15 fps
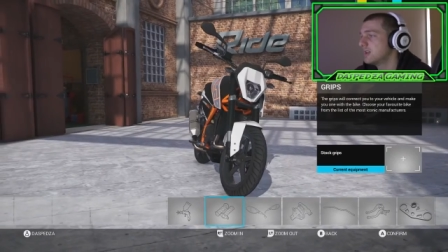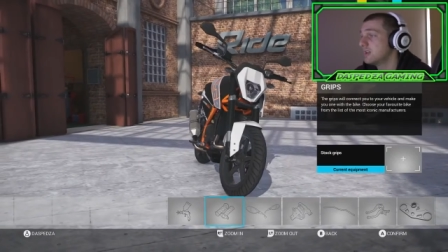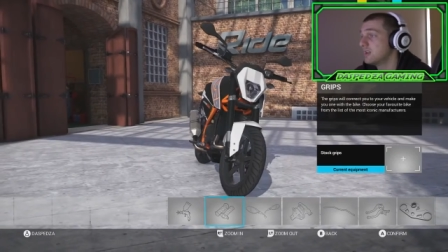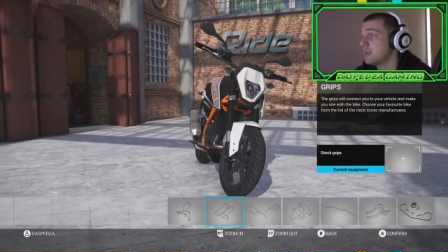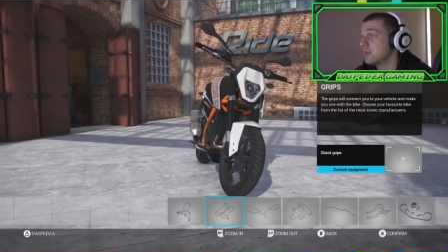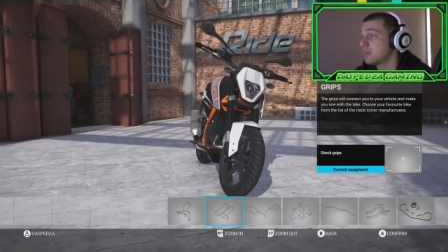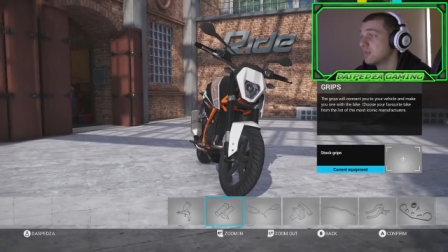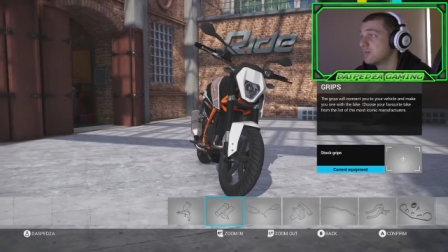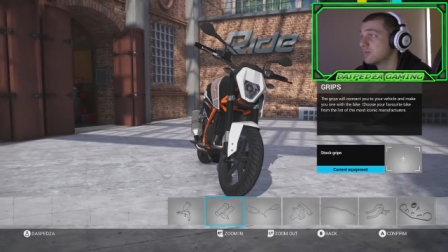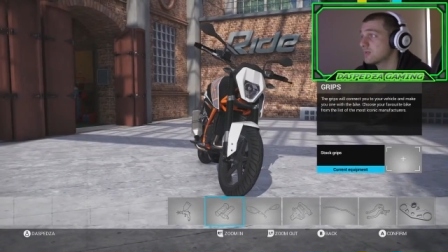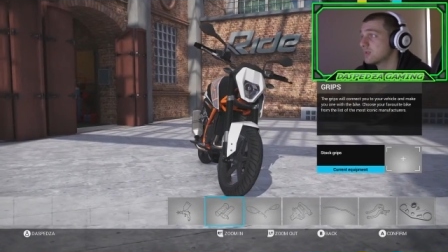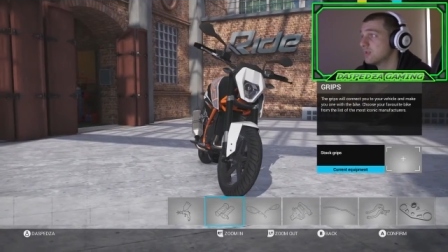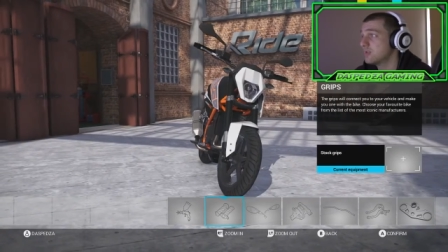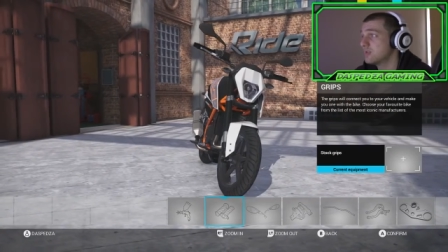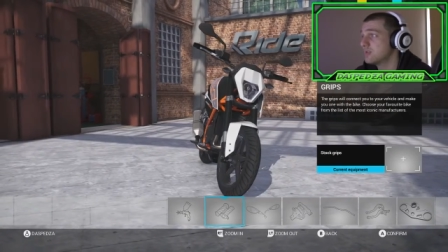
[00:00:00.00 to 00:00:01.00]
You can
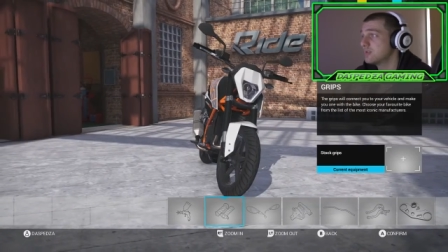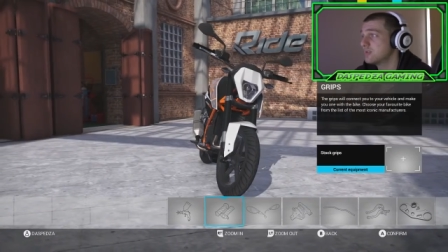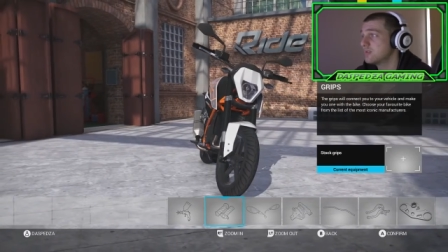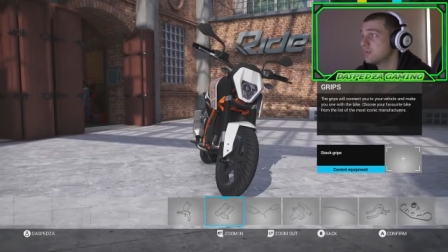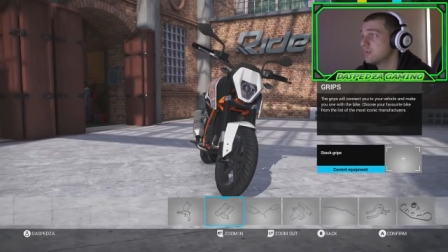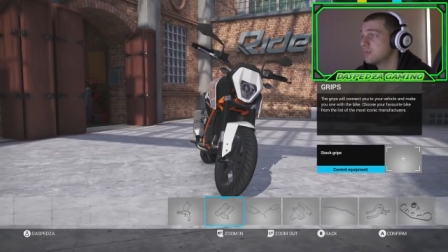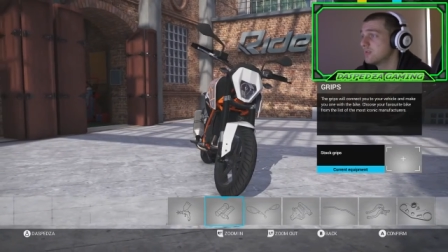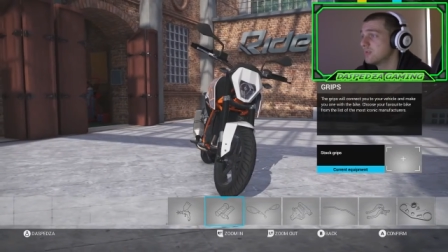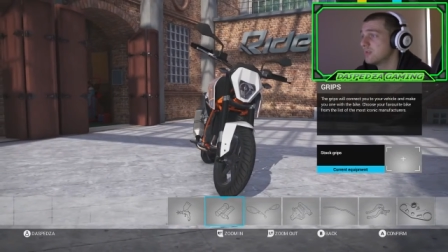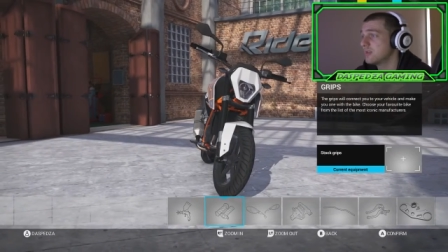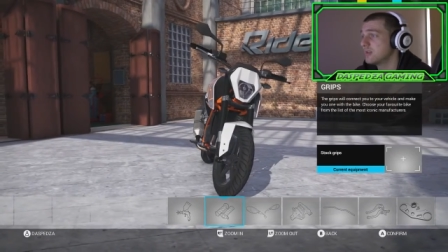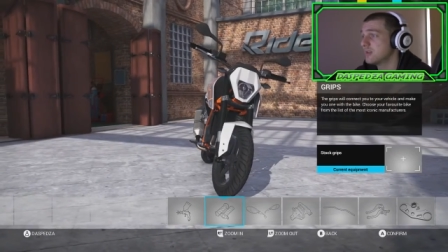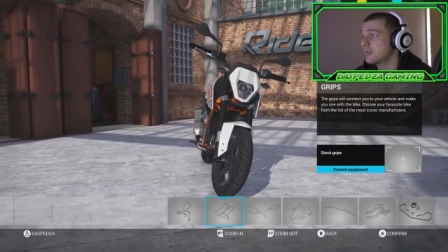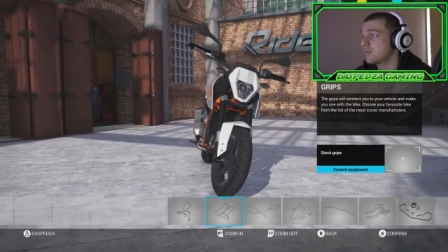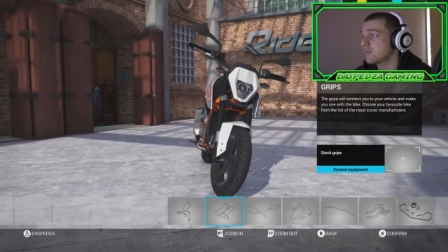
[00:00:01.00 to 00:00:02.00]
also do
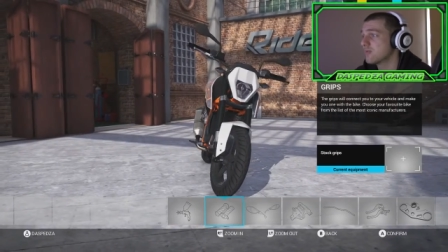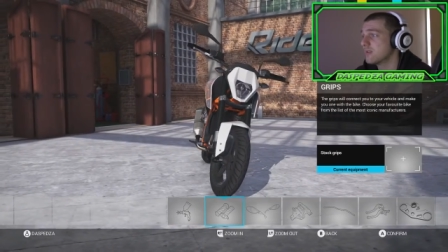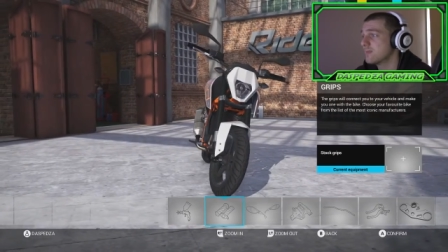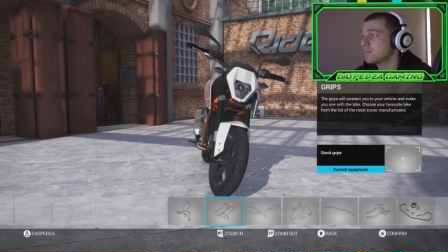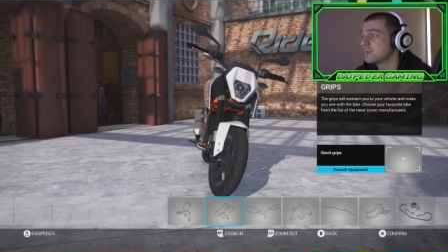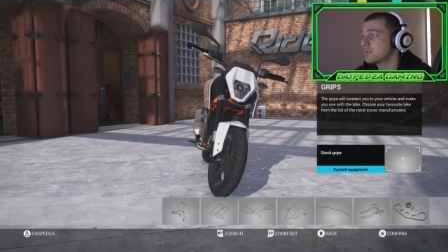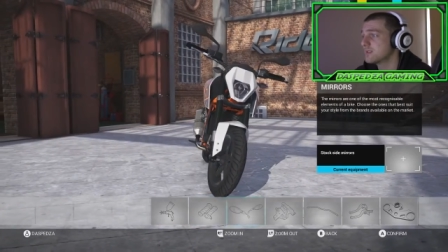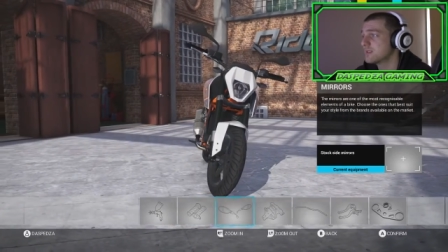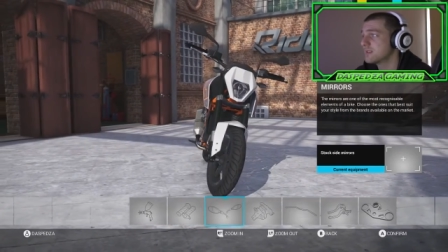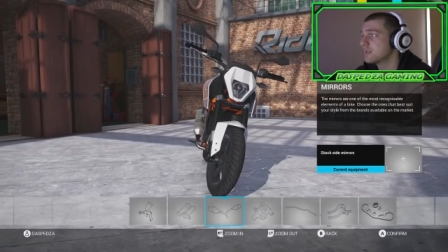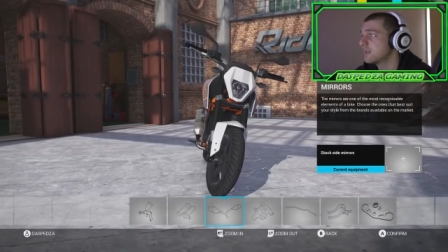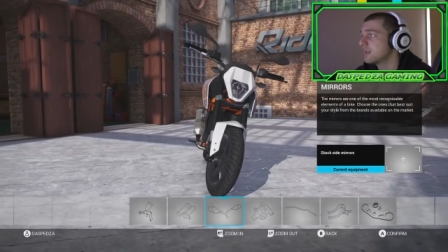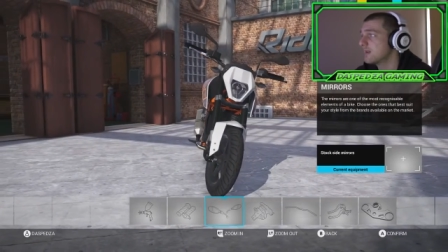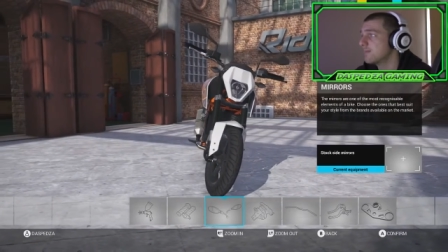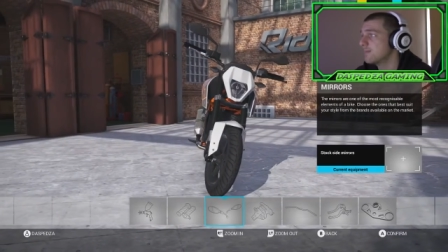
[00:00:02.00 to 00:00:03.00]
your grips,
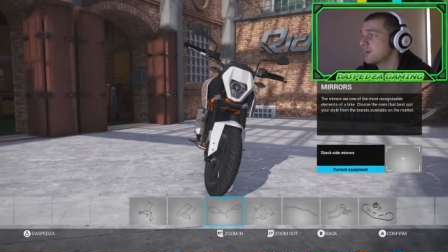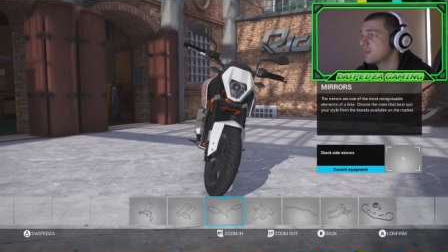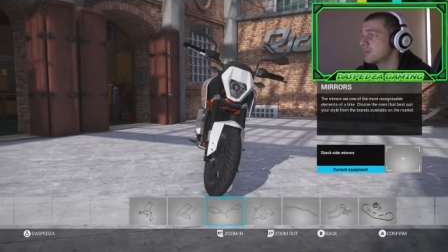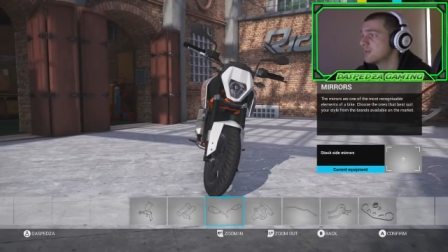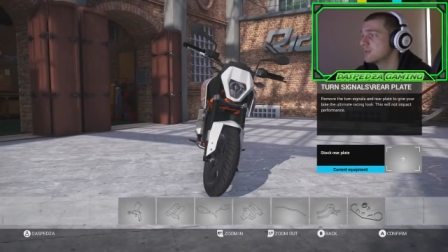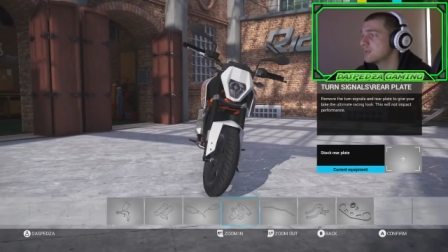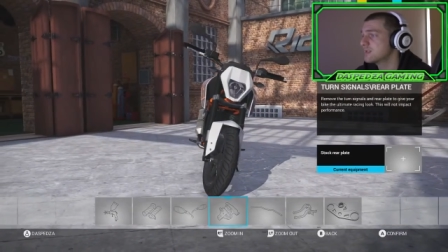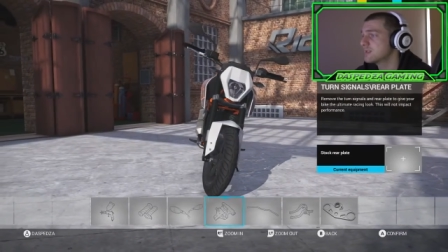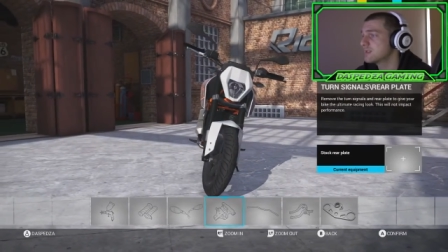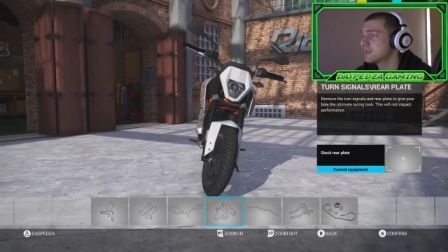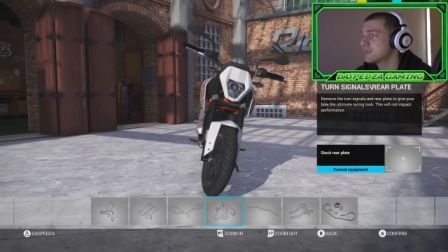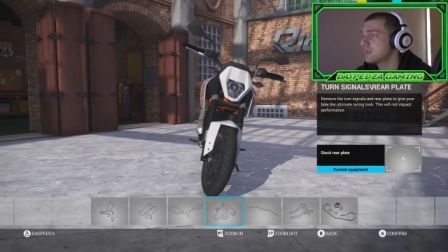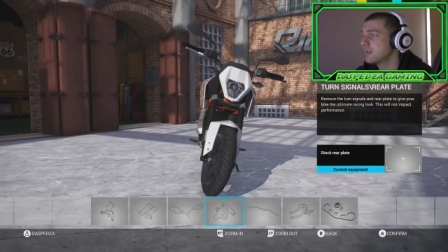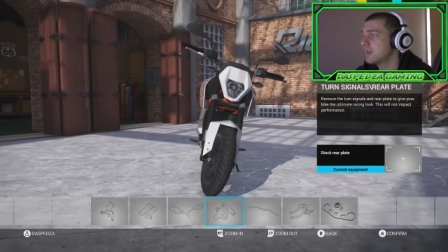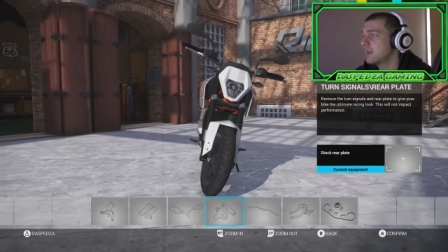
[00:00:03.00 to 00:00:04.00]
your mirrors.